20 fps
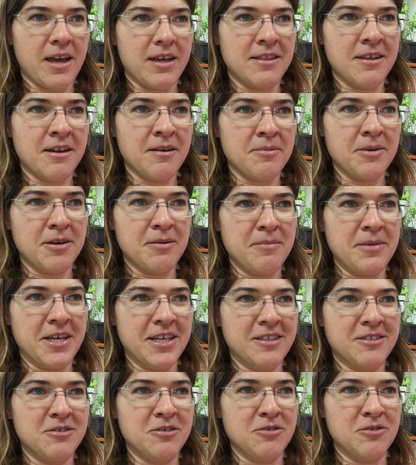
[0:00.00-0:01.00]
think I'm going to
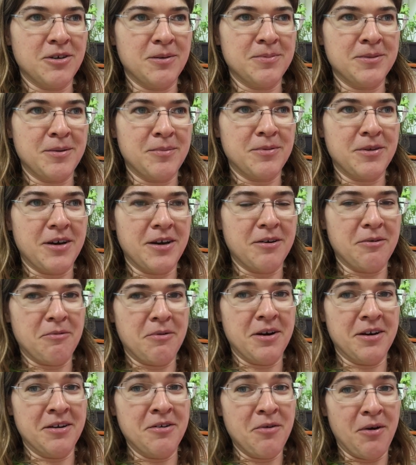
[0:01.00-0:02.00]
make 2 trips up there. I don't
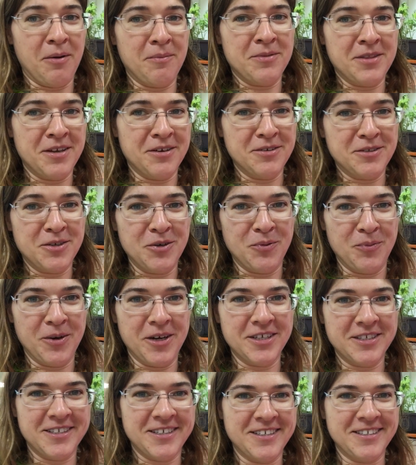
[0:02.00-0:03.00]
want to go up there too
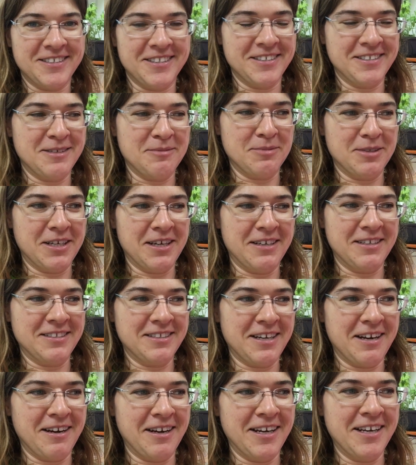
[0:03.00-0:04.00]
much because it seems kind of
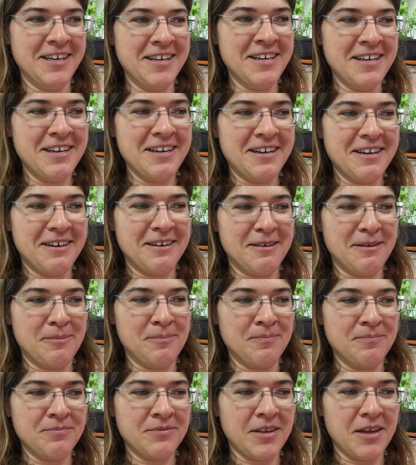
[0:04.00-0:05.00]
scary.
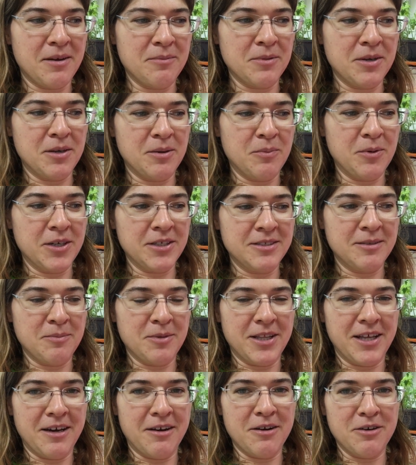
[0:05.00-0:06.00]
I'm going to bring some
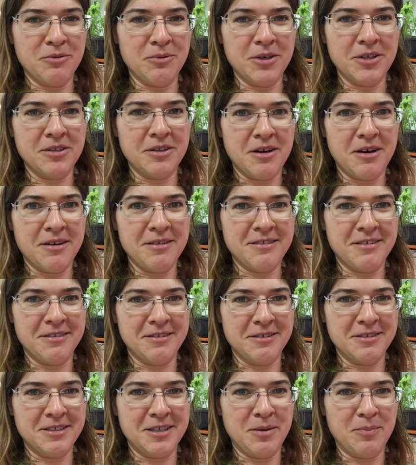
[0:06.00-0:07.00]
of that hardware cloth
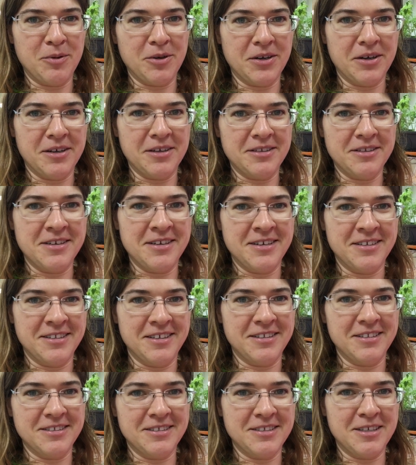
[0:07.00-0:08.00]
and the staple gun, and
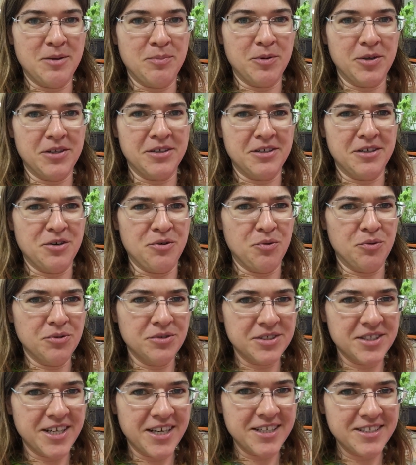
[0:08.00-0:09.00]
then staple any
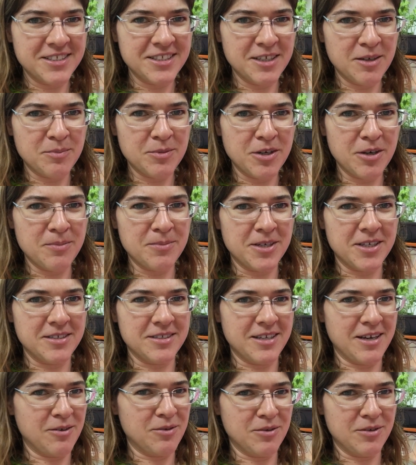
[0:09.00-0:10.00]
holes that I see up there,
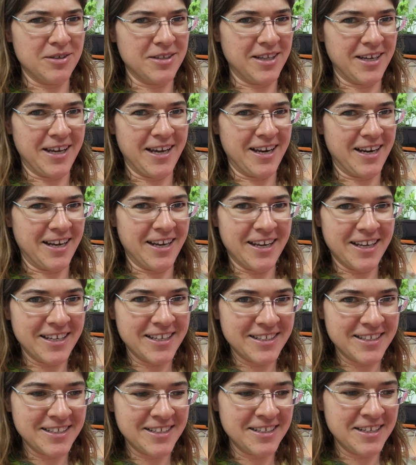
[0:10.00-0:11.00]
because how are they getting
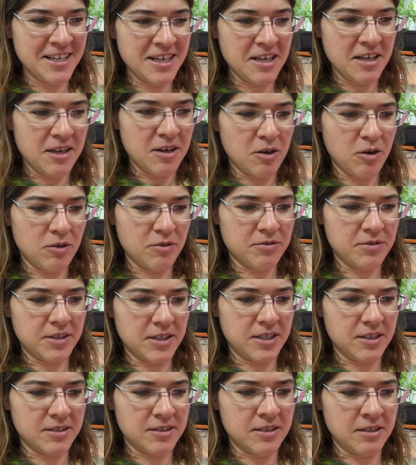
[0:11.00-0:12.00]
in?
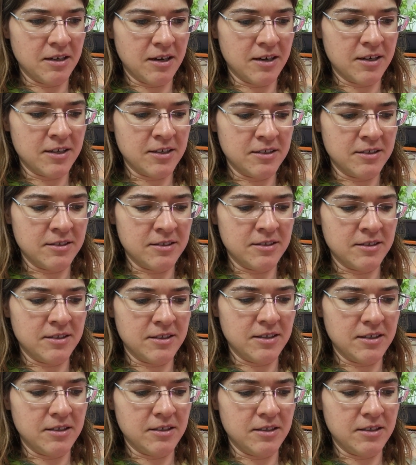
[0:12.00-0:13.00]
Hopefully it's not in
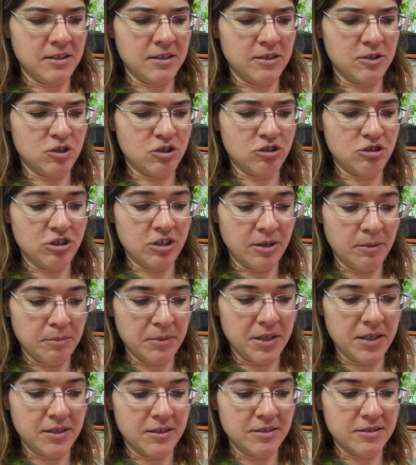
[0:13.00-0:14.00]
the
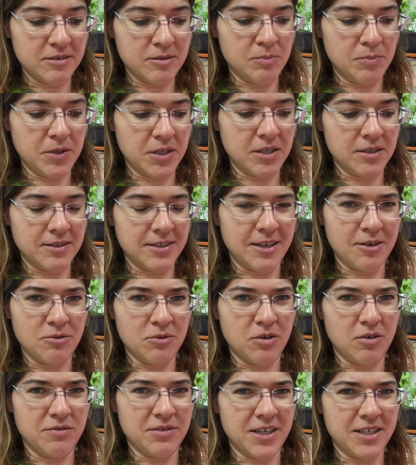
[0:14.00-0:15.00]
chimneys, because I
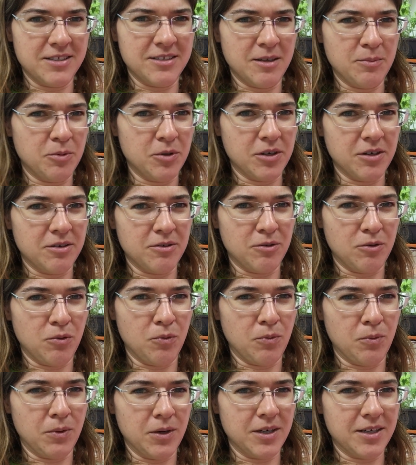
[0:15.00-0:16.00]
don't know if that staple gun
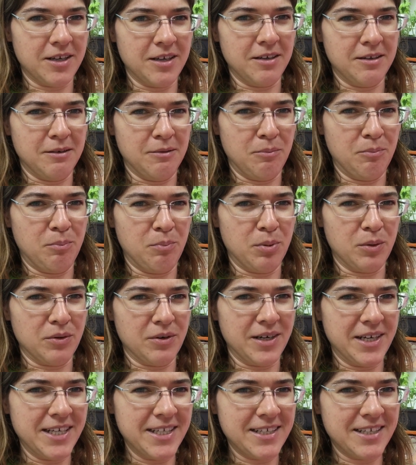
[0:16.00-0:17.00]
will work in a
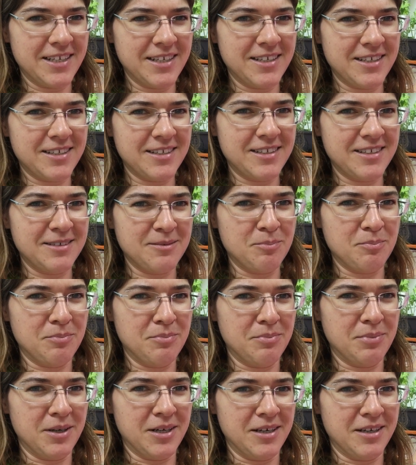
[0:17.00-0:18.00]
brick.
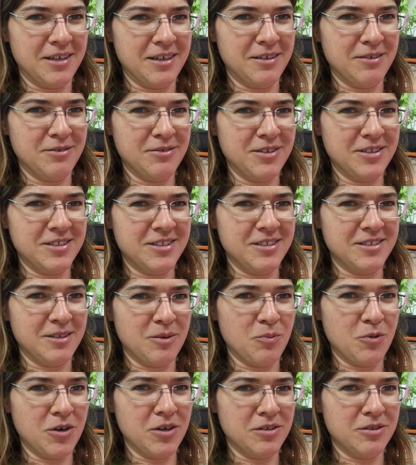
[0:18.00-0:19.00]
But if it's
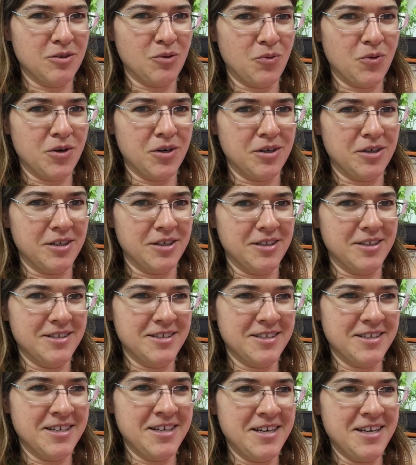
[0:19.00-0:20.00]
somewhere in the wood,
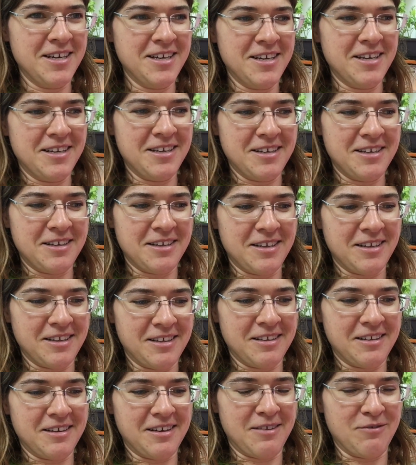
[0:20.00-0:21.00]

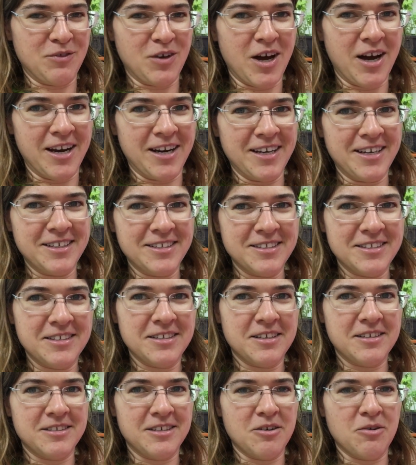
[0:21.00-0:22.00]
I've got it.
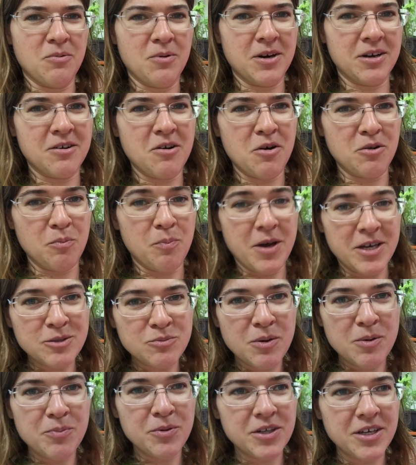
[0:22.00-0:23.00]
Because I don't want to call the pest
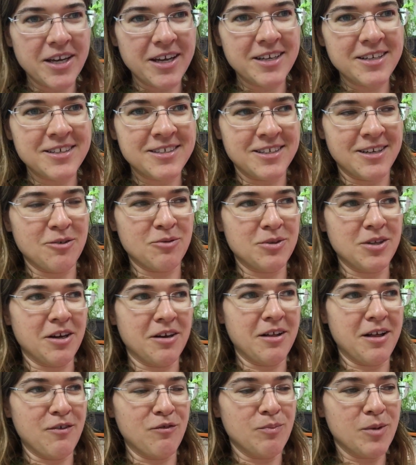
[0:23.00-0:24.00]
people again, because I don't
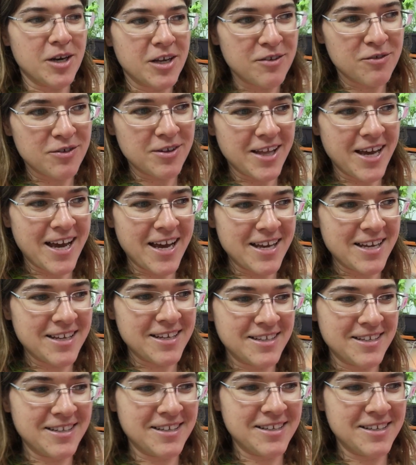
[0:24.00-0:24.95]
think I'll have money for that.